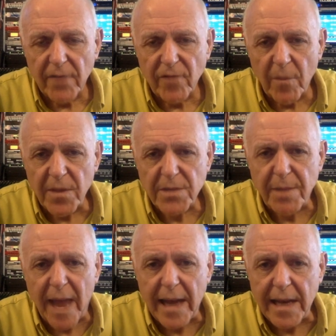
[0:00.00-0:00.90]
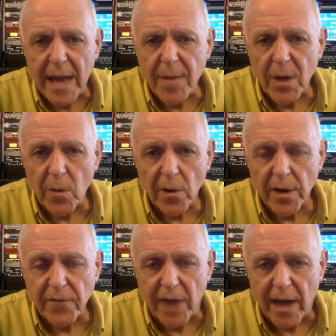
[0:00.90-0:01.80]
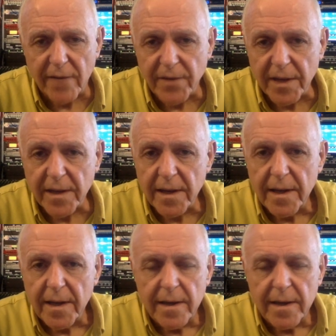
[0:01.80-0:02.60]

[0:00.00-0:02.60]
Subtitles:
than from this pandemic we're involved in.